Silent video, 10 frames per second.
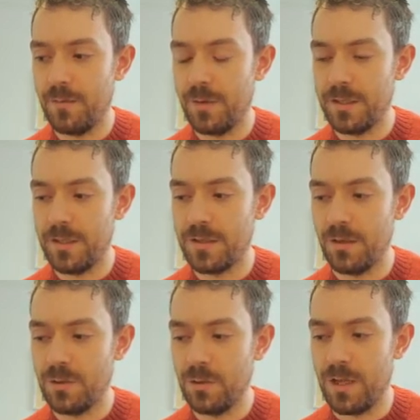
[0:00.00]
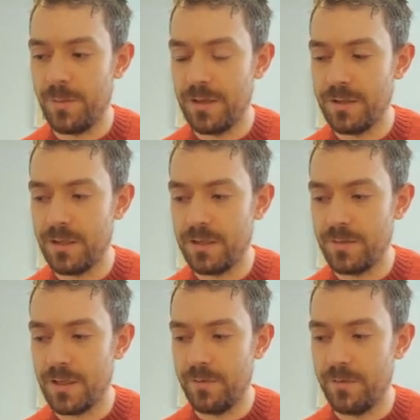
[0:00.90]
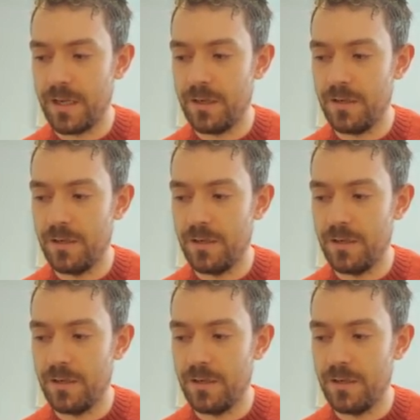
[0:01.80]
did I start talking about the sense of self again?